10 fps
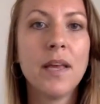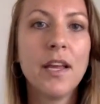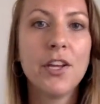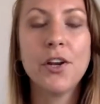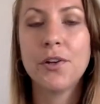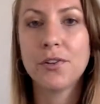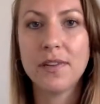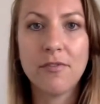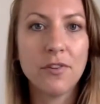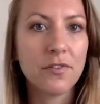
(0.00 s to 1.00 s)
you know, your
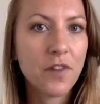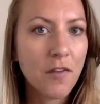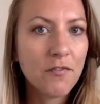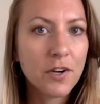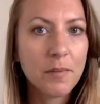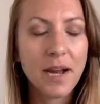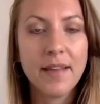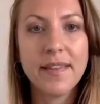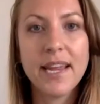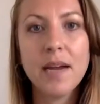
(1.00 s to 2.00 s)
level of comfort
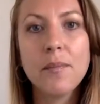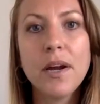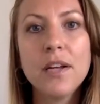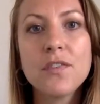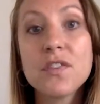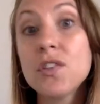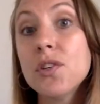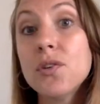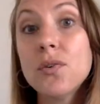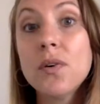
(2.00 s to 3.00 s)
behind the camera,
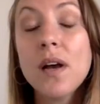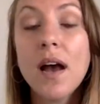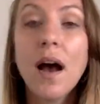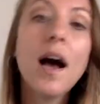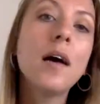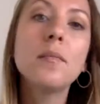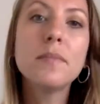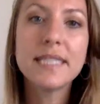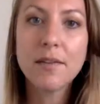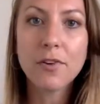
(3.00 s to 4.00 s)
to
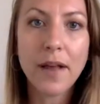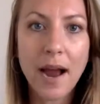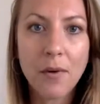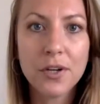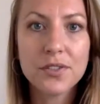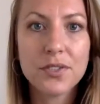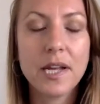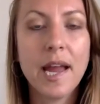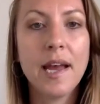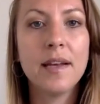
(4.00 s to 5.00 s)
several hours.
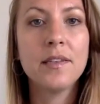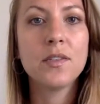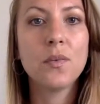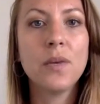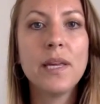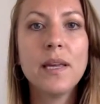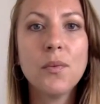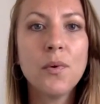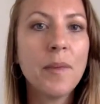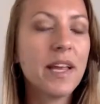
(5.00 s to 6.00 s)
And we
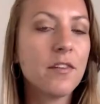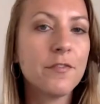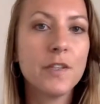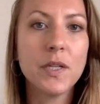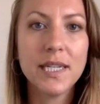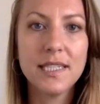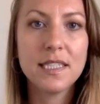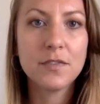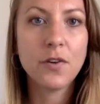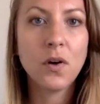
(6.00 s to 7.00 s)
will make it feel
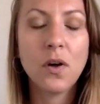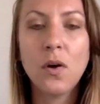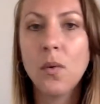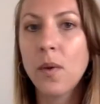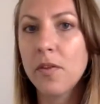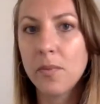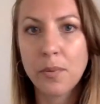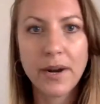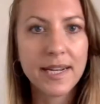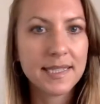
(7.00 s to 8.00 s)
easeful with
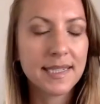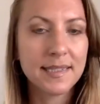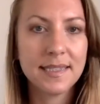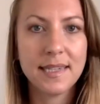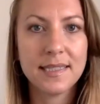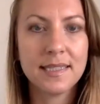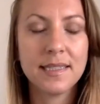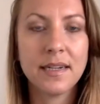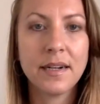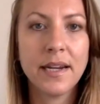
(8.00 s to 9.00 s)
breaks as
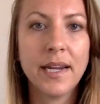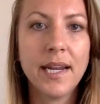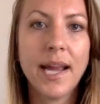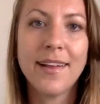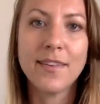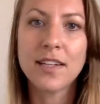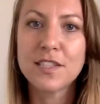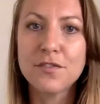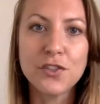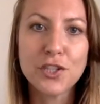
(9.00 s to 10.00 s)
necessary and lots
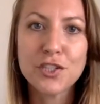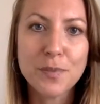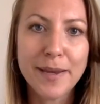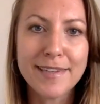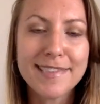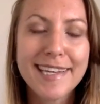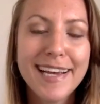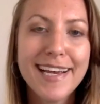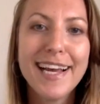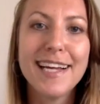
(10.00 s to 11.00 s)
of nourishment
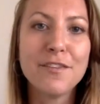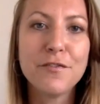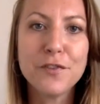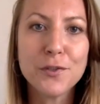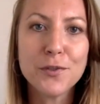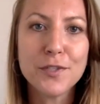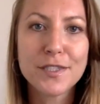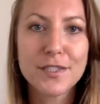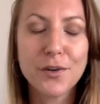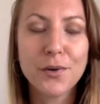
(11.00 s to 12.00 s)
and food,
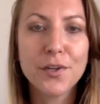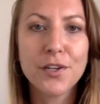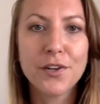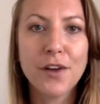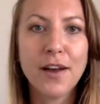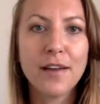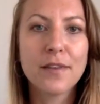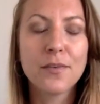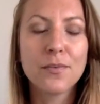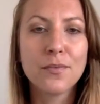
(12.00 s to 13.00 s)
so we're
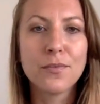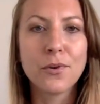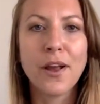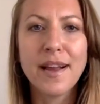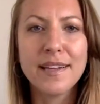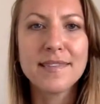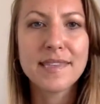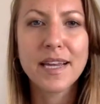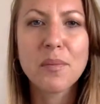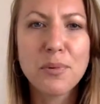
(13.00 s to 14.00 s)
not into like